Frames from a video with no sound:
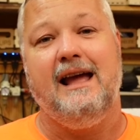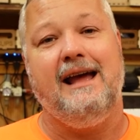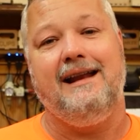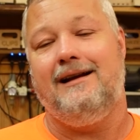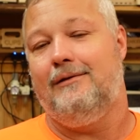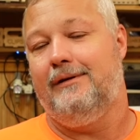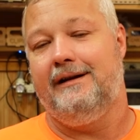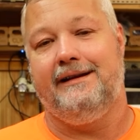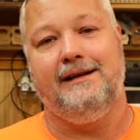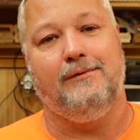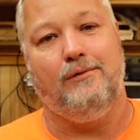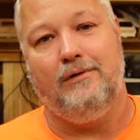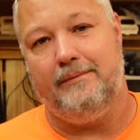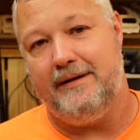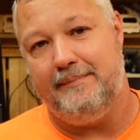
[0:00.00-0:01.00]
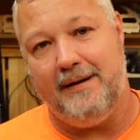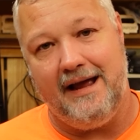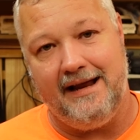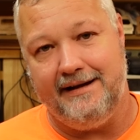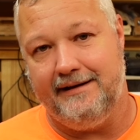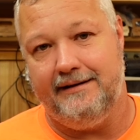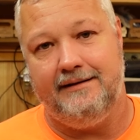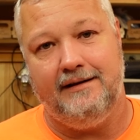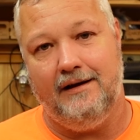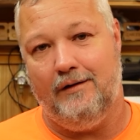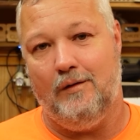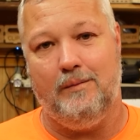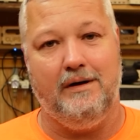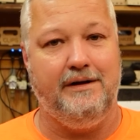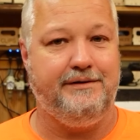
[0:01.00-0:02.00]
And I really didn't want to be painting a
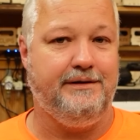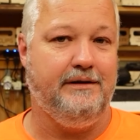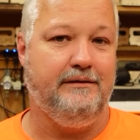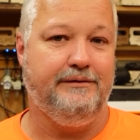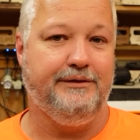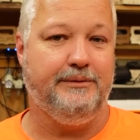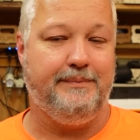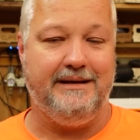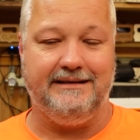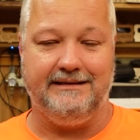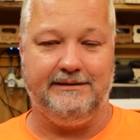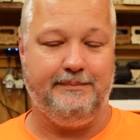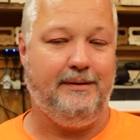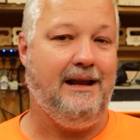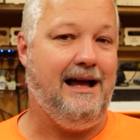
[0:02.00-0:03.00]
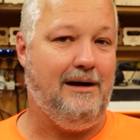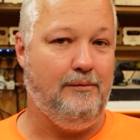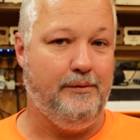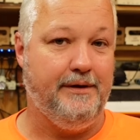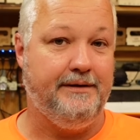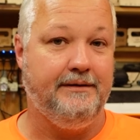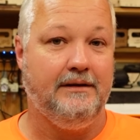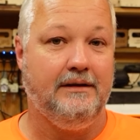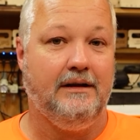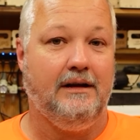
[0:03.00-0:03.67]
whole bunch of little pieces of plywood.